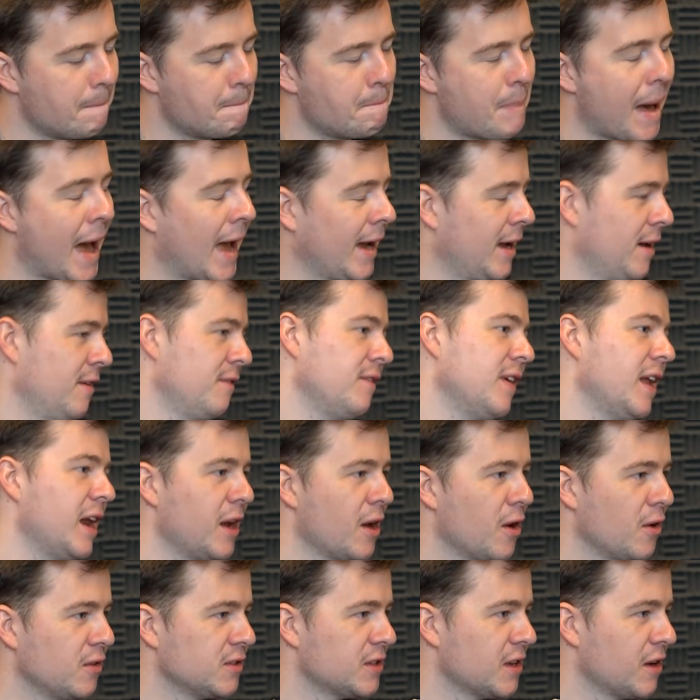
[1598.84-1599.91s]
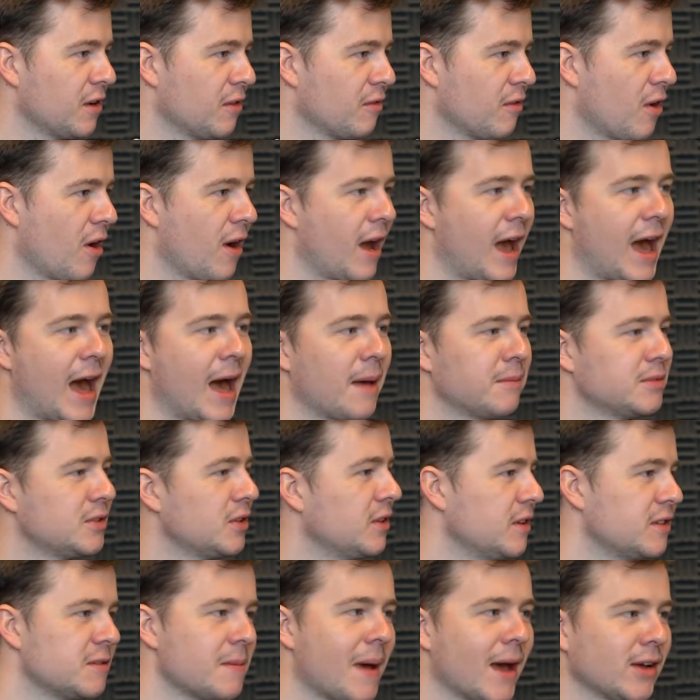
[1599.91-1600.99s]
banger videos in a row, absolutely
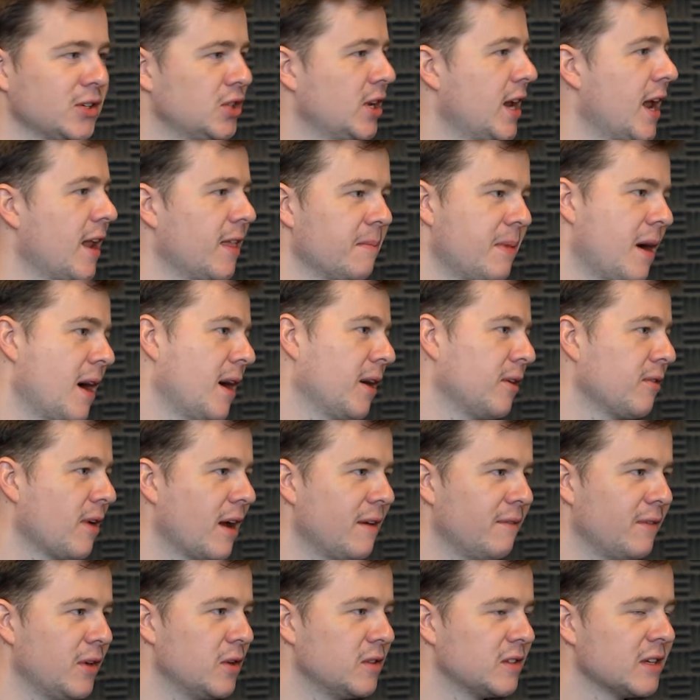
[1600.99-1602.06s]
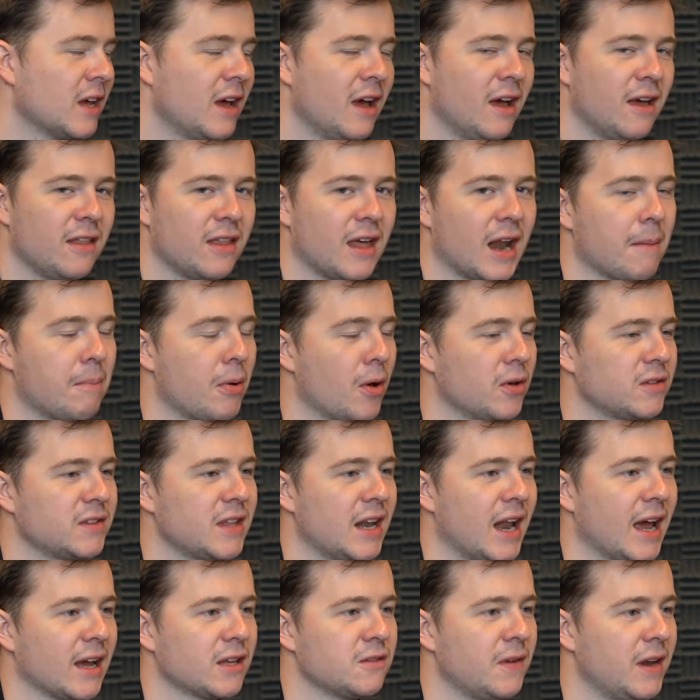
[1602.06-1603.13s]
smash it out of the park, great views. Then I post the
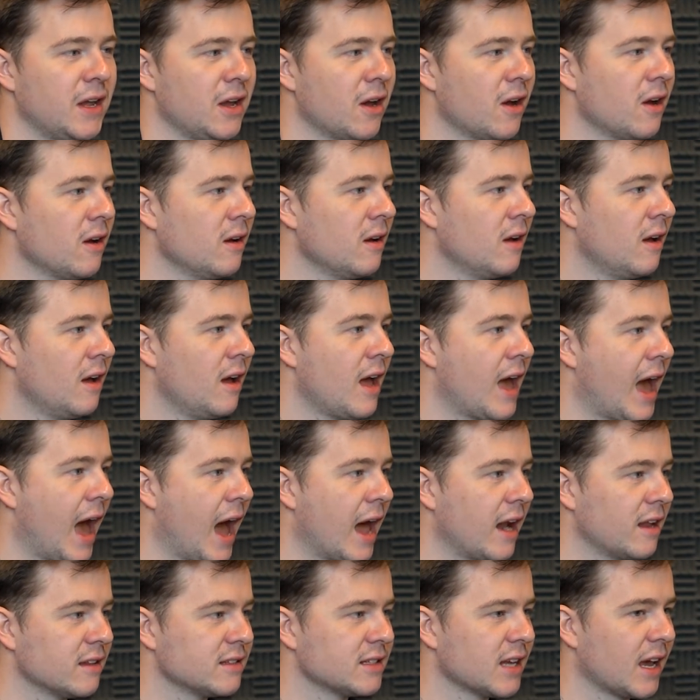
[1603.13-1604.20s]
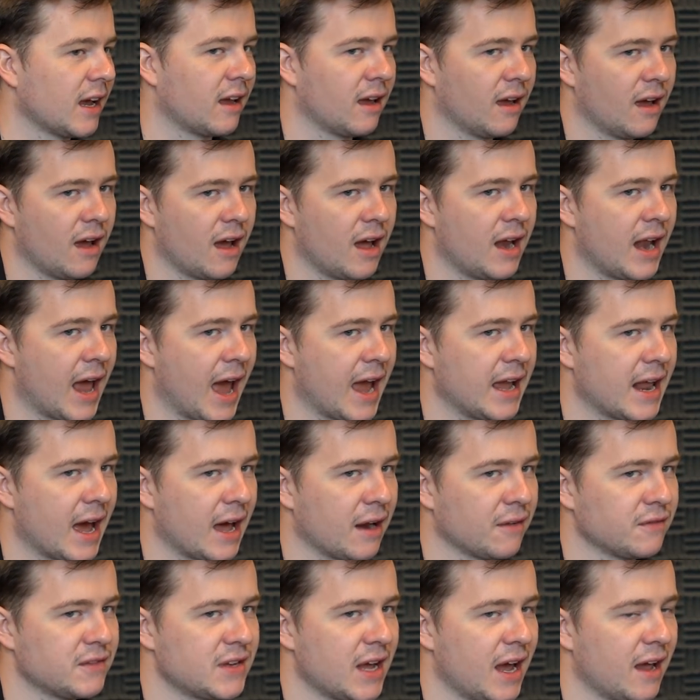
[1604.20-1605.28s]
next video and it's like an 8 out
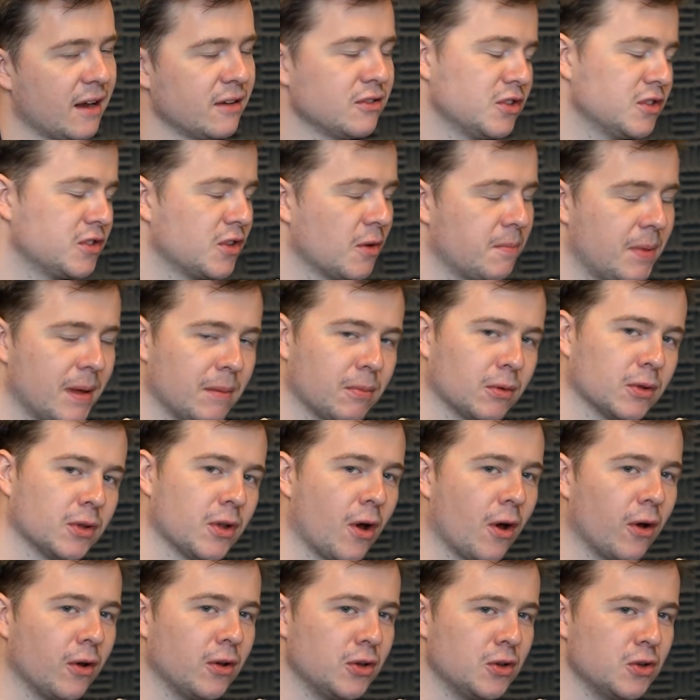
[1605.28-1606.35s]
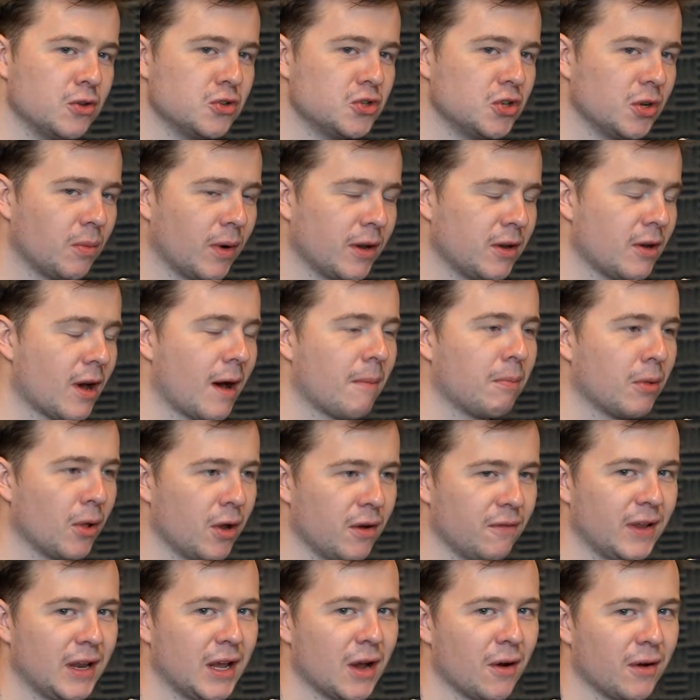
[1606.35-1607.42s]
of 10. Just so people know, YouTube, when you upload a
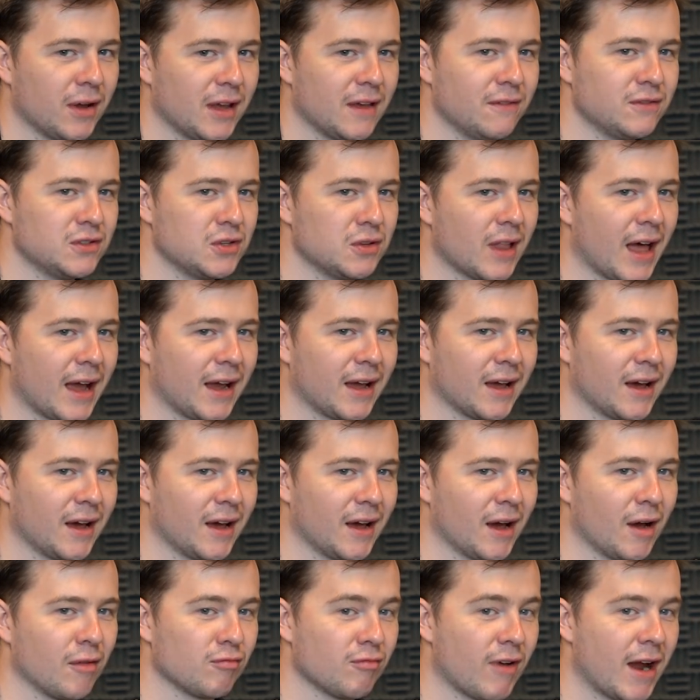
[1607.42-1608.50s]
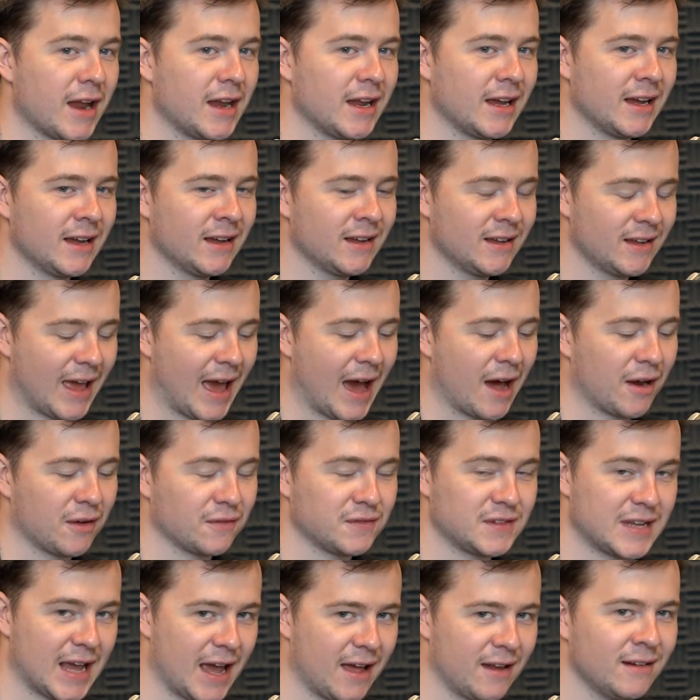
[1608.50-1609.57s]
video, it gives you like a rating out of
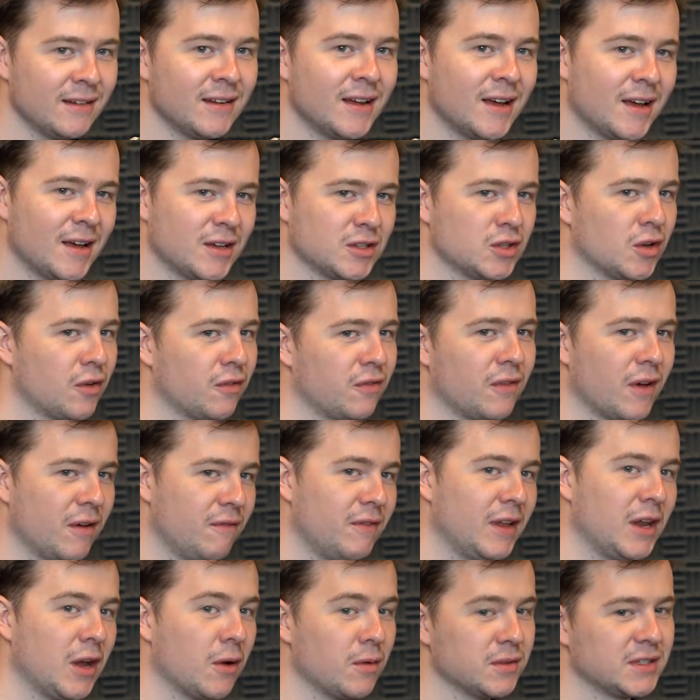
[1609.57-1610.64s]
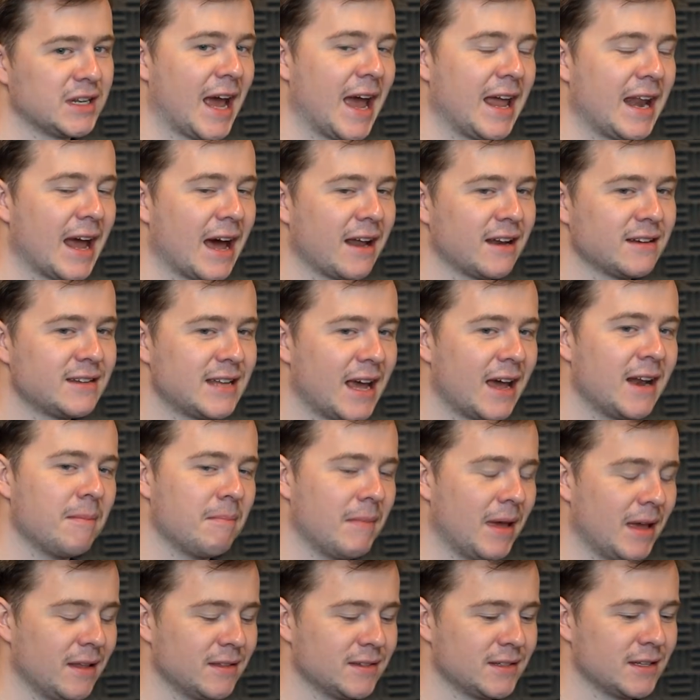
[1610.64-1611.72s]
10. So if a video is an 8 out of 10, it
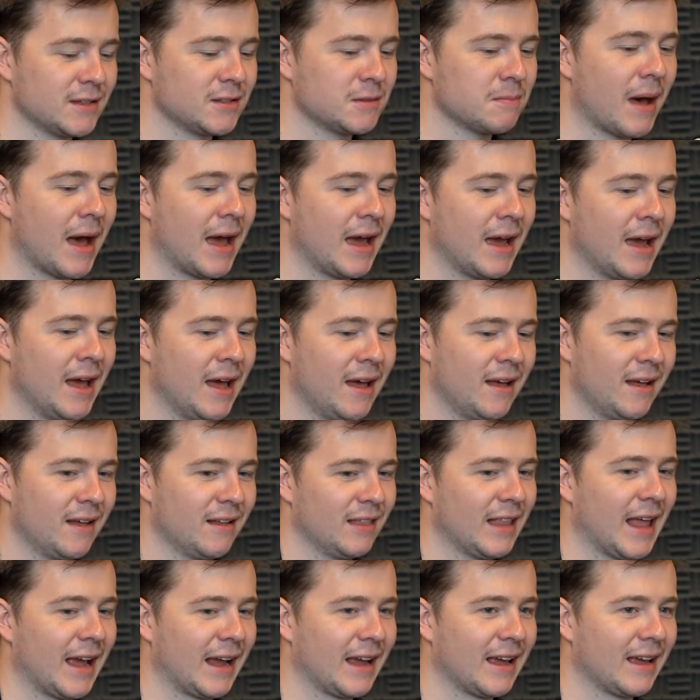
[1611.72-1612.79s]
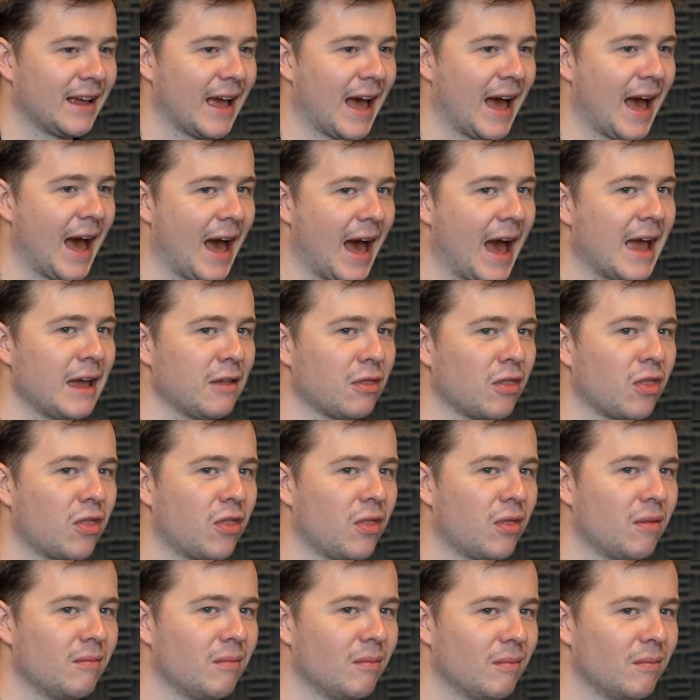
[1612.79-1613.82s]
means it's my like 8th,